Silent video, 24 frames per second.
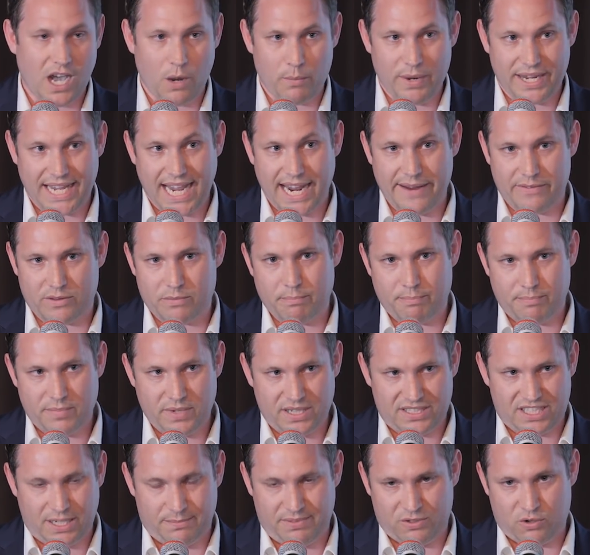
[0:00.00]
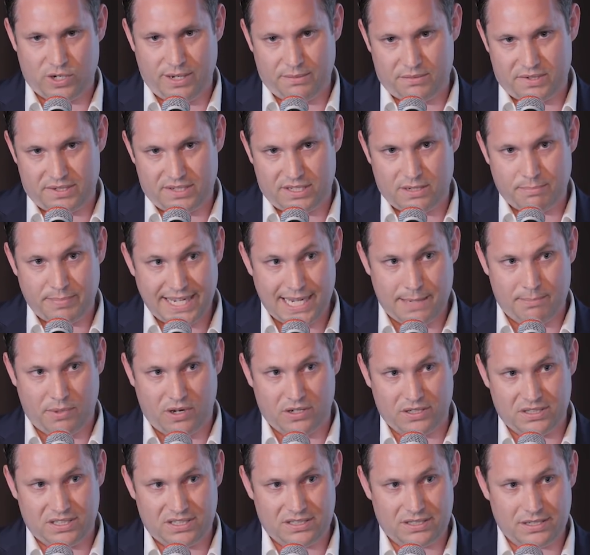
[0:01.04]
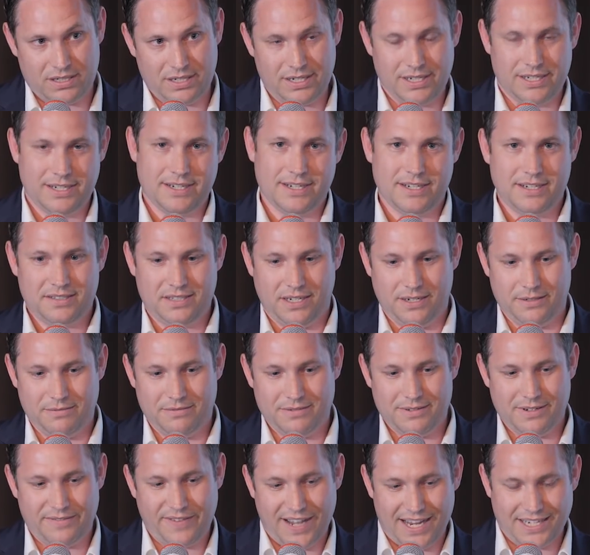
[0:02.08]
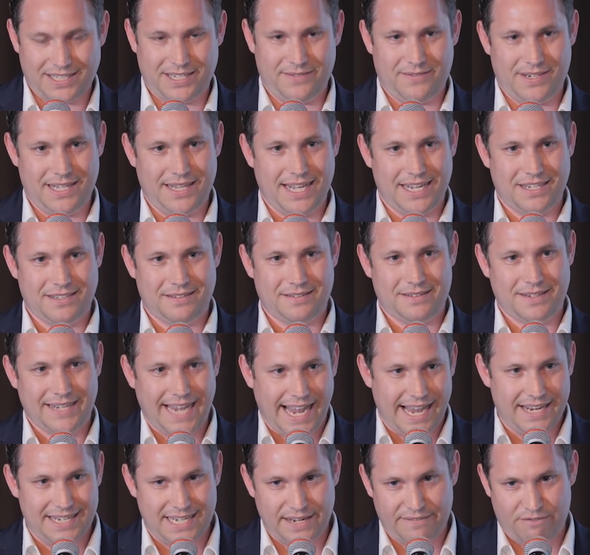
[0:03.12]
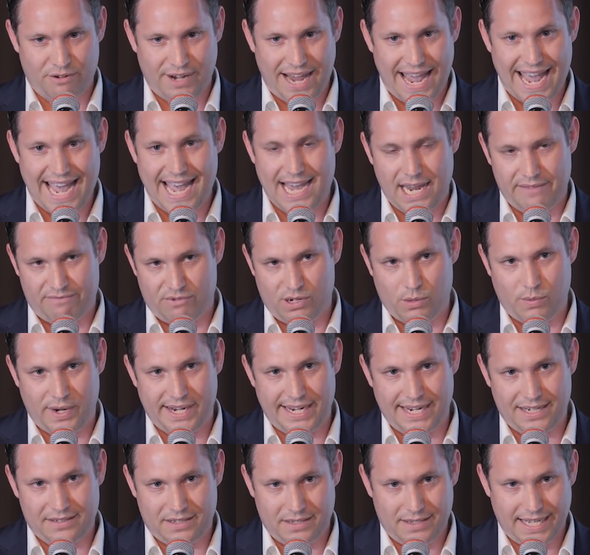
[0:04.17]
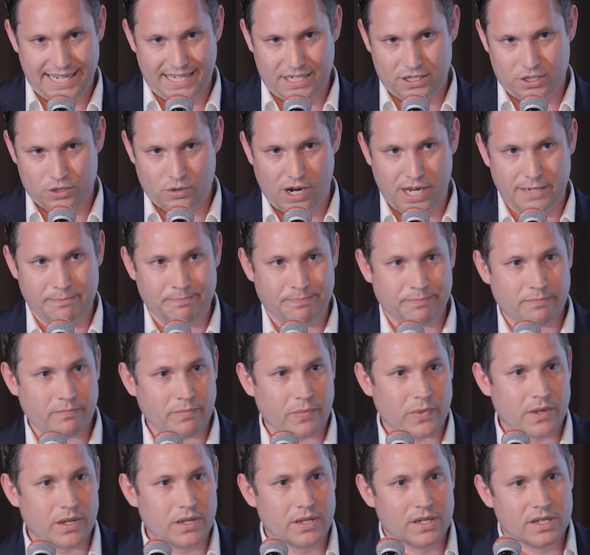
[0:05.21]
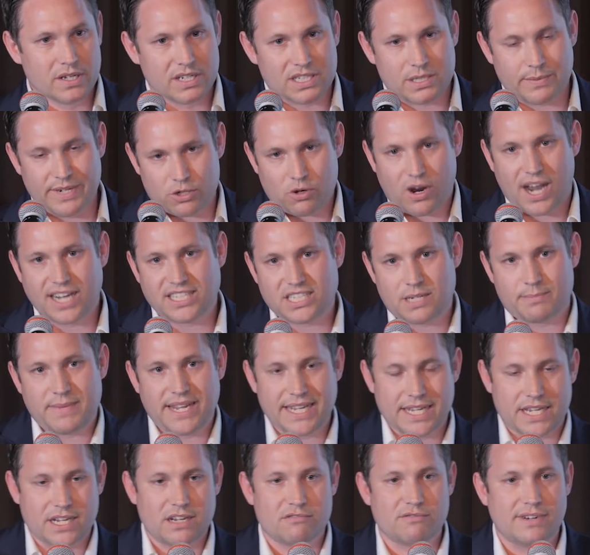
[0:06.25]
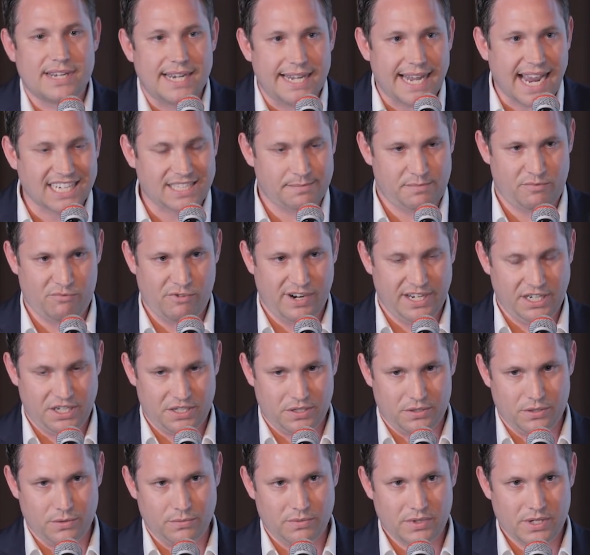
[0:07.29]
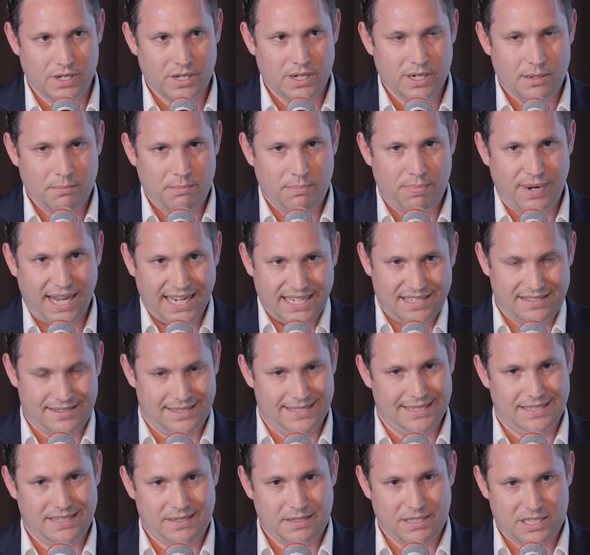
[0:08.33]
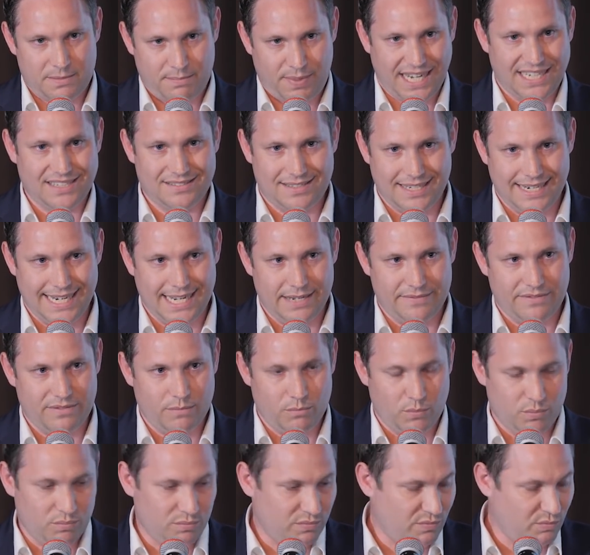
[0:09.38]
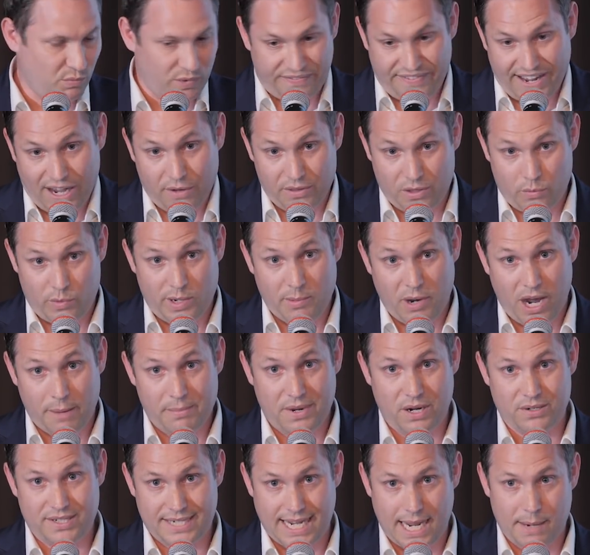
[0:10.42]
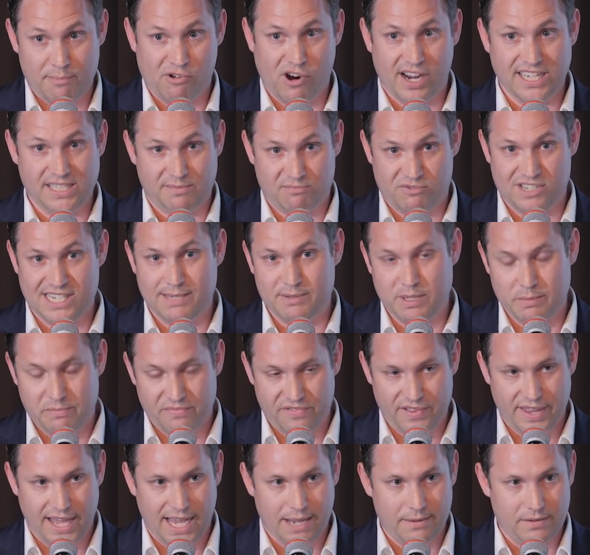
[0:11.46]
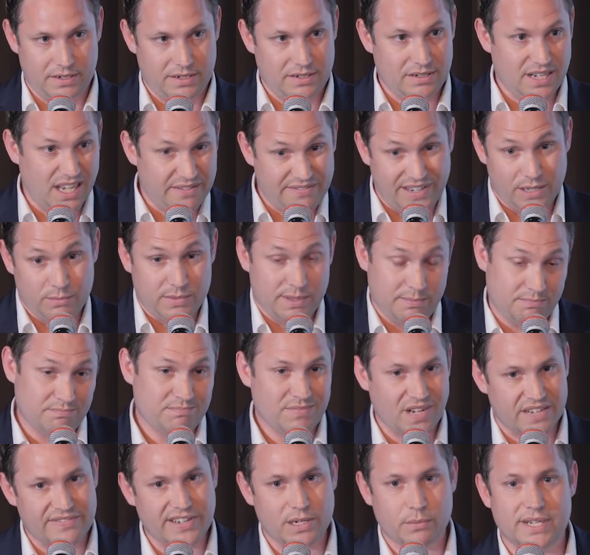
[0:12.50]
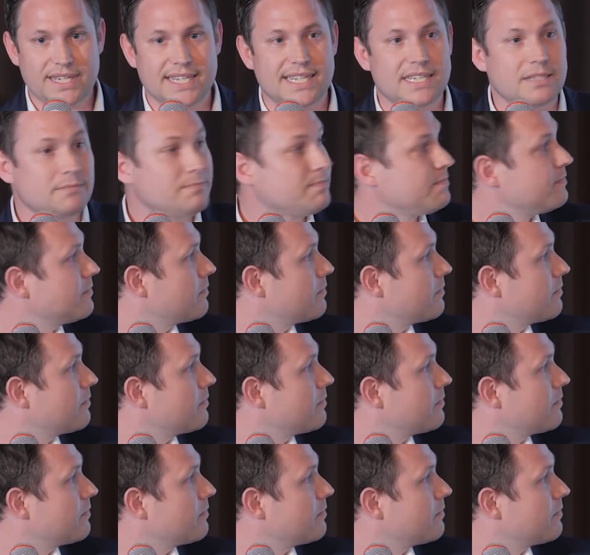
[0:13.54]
We gave them a subscription to beer bods. So effectively they get a different ale every week that they could try. So we tried to make it a really aspirational place to live, and we felt that we might be able to get a price premium for that, and I think we did.